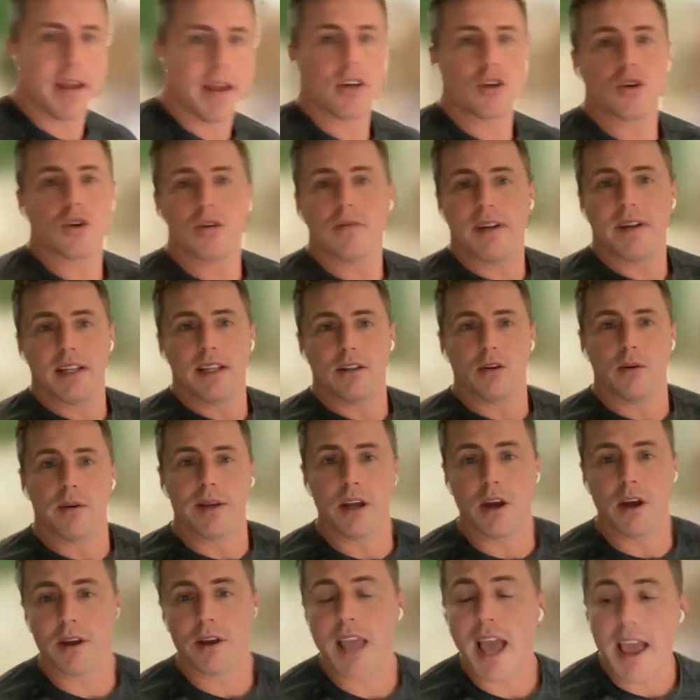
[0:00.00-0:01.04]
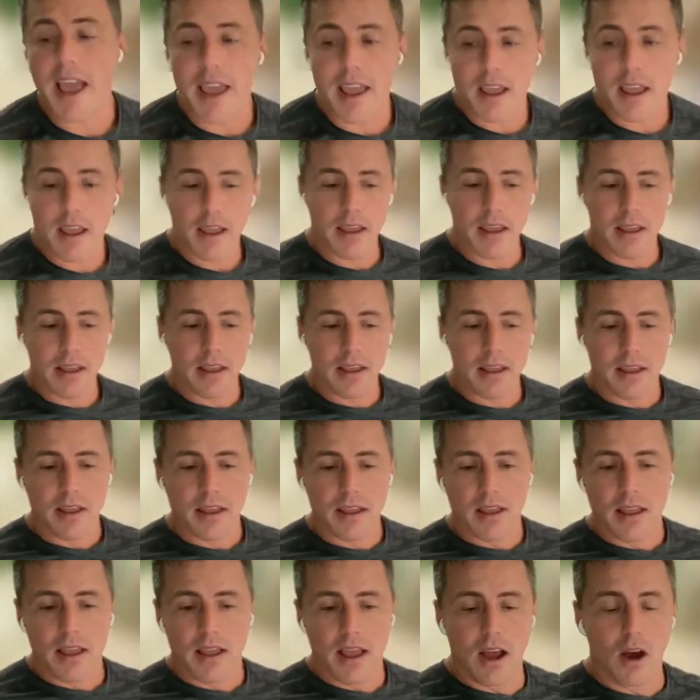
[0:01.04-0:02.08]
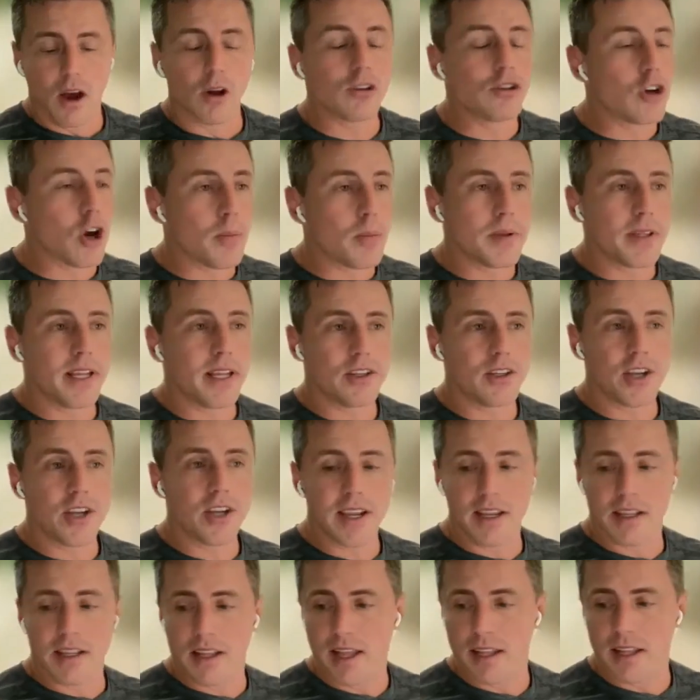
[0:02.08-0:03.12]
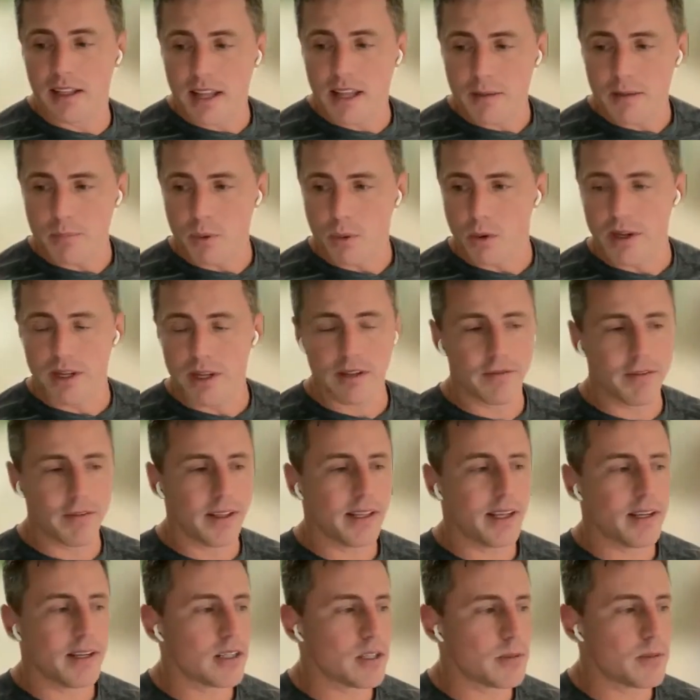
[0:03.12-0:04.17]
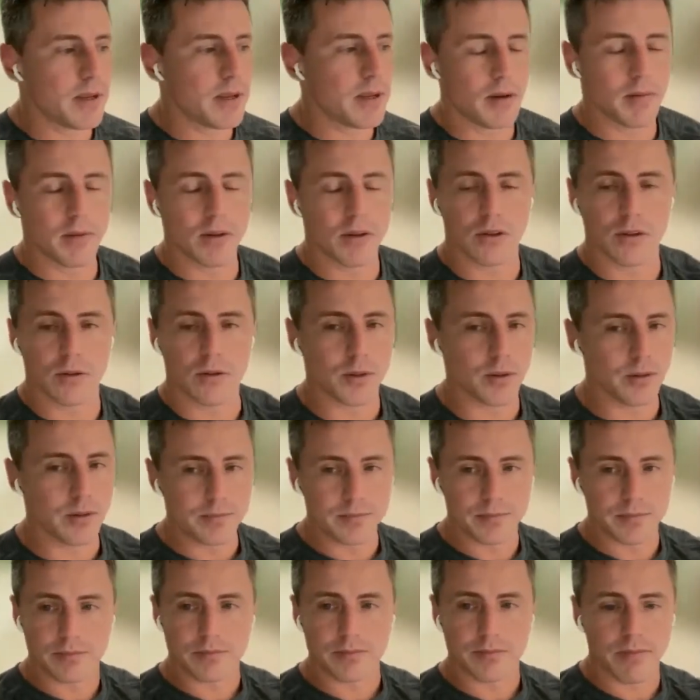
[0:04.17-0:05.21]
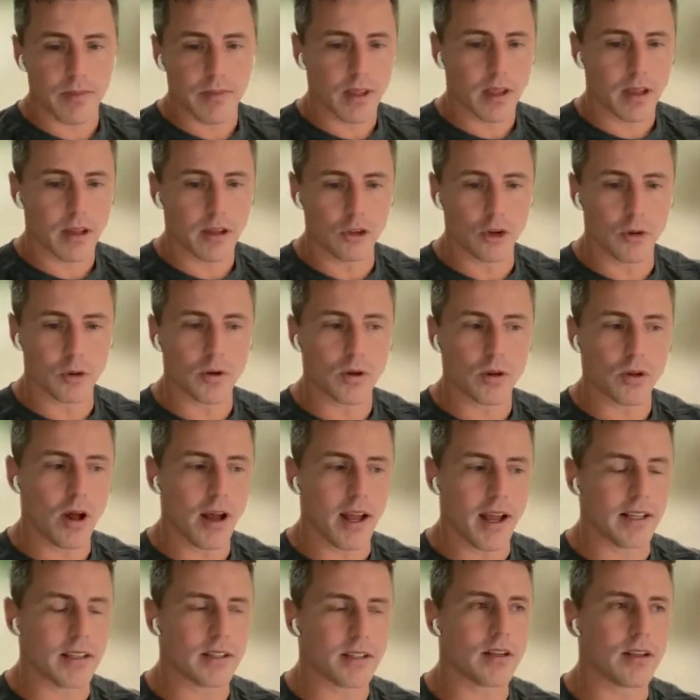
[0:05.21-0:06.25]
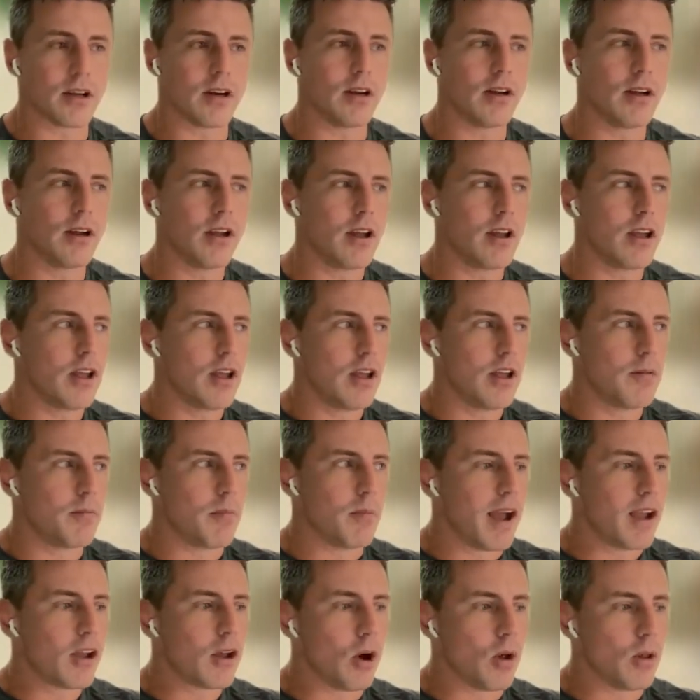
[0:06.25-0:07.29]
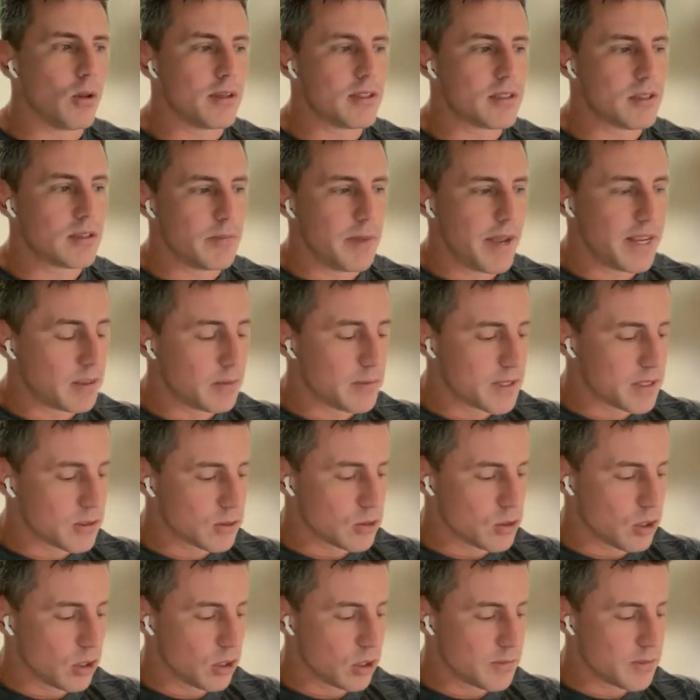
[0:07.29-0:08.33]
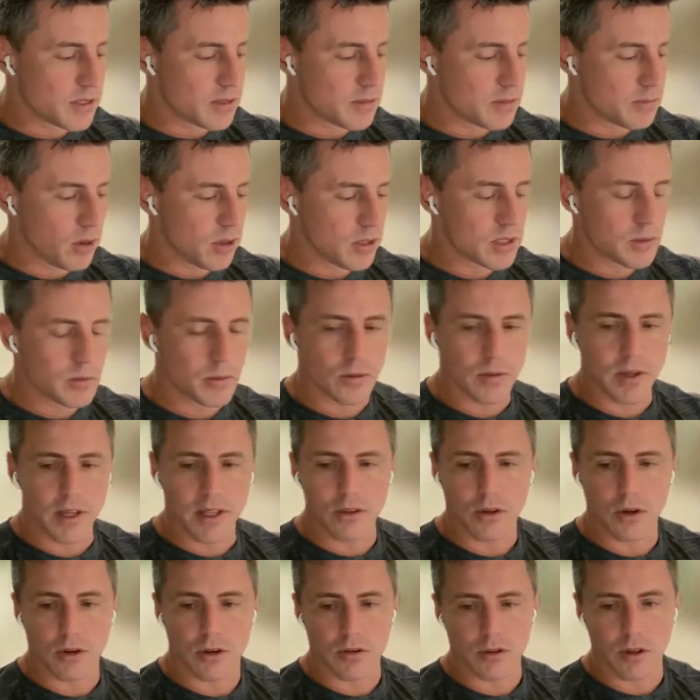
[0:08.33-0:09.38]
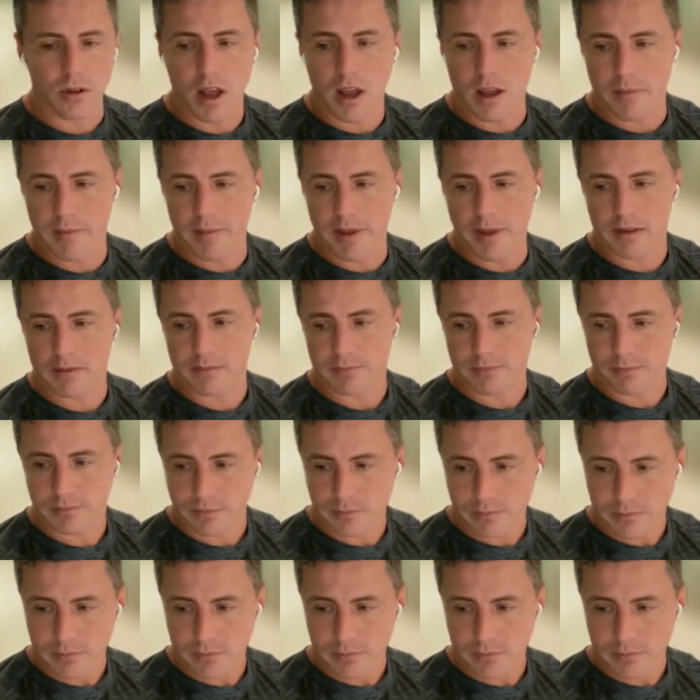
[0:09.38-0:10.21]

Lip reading: to make sure that they're doing okay on top of their check-in. And at that point, then they just become a normal client. So my goal is to make them as autonomous as possible and not rely on me.